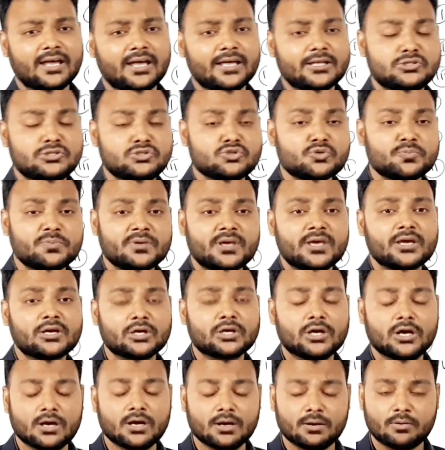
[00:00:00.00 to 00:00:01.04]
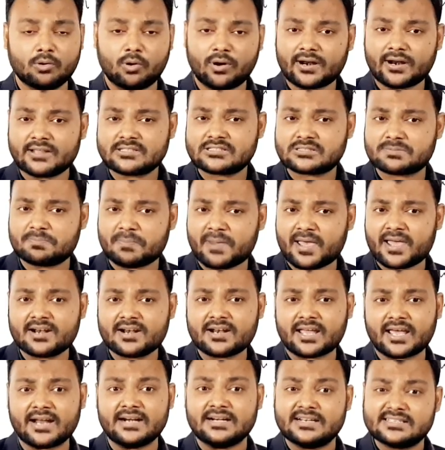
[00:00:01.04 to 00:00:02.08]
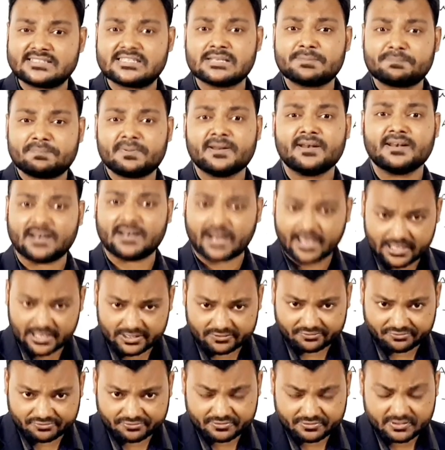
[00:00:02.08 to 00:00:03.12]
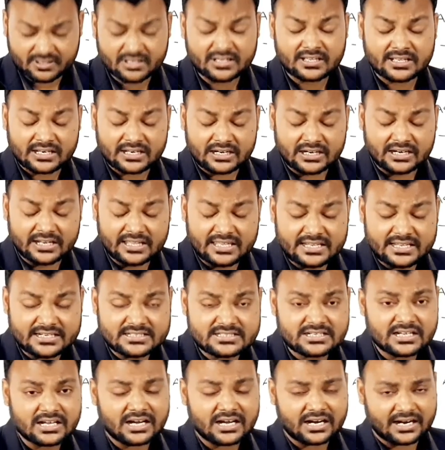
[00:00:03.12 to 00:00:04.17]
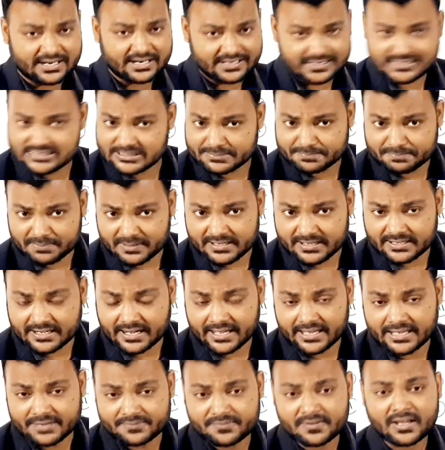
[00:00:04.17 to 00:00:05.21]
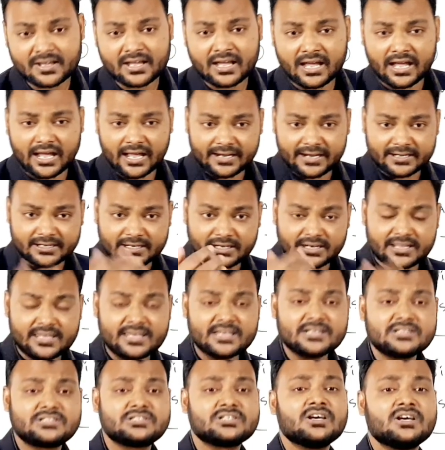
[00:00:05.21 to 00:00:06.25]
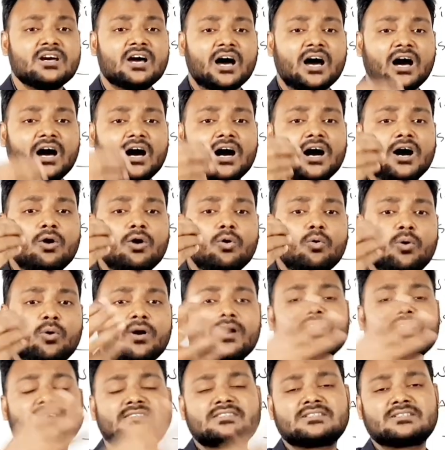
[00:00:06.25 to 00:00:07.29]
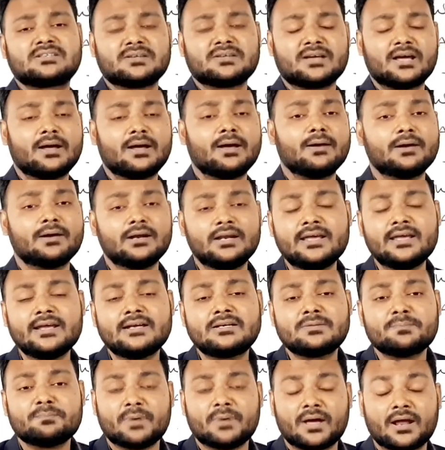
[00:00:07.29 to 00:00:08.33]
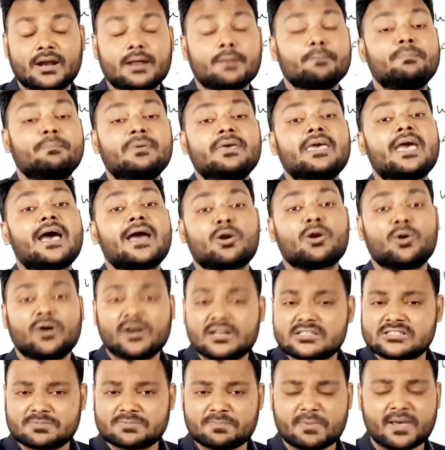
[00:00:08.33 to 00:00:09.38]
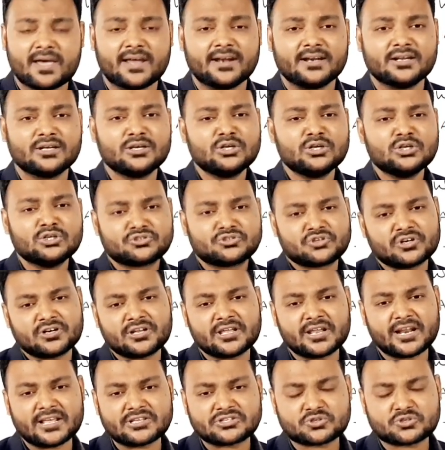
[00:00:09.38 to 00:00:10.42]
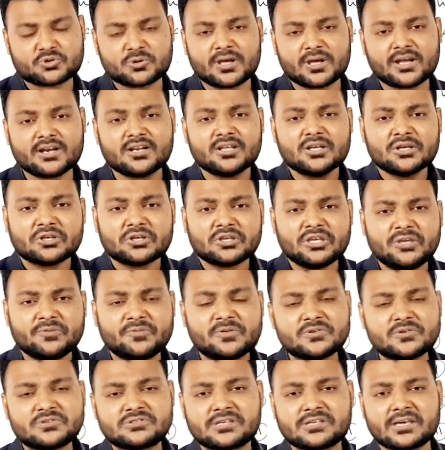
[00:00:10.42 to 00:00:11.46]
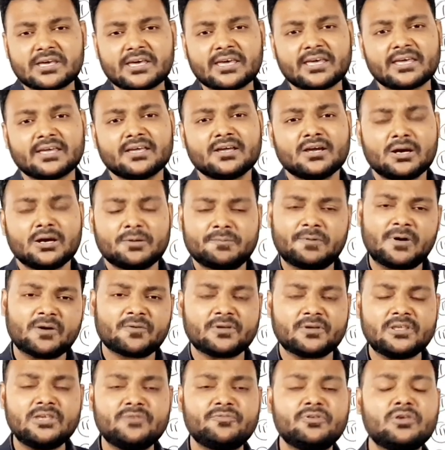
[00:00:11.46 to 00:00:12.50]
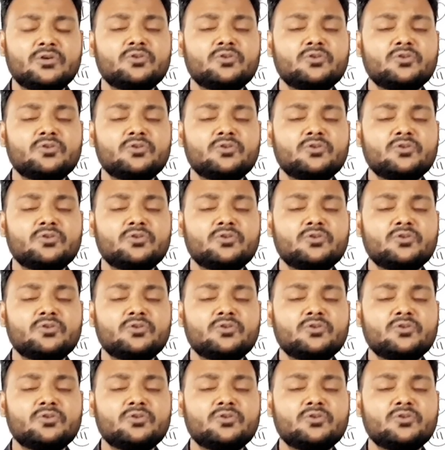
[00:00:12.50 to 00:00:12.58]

to be a honest man and disciplined life. Lead a disciplined life and lead honest be an honest man. So dear student, if you say if